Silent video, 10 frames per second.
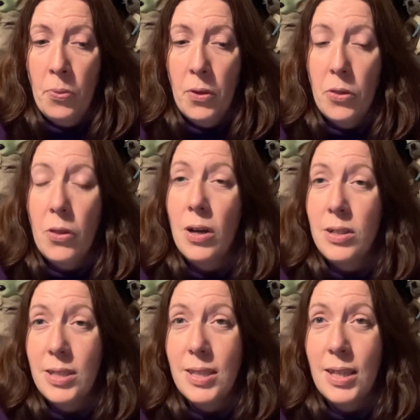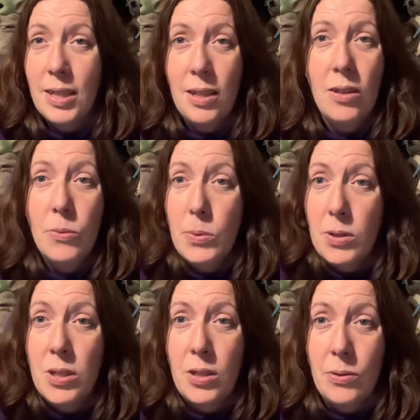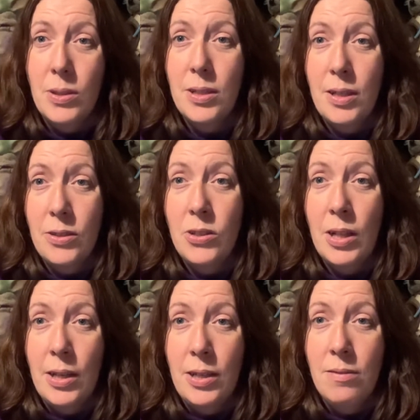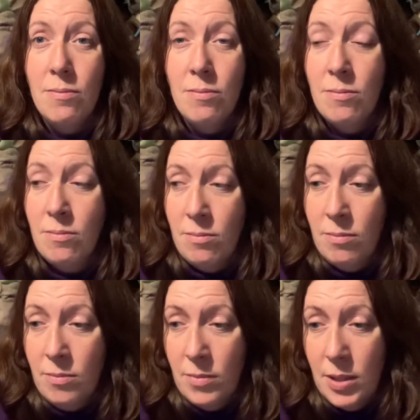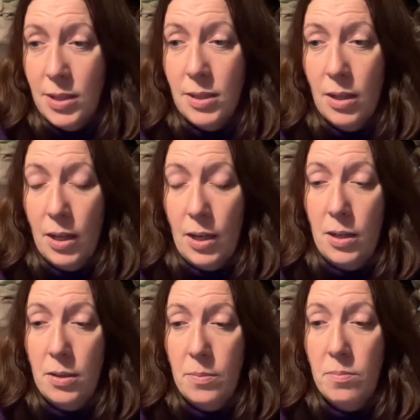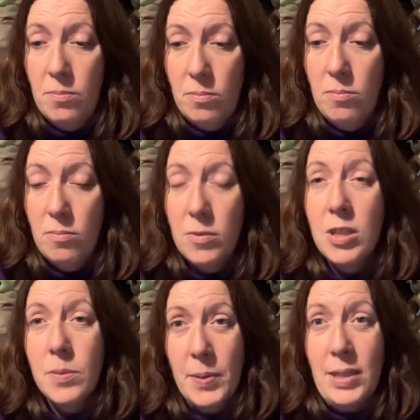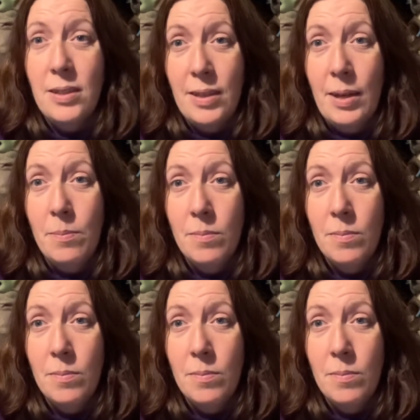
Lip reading: The hardest thing that you will do is actually speak to them.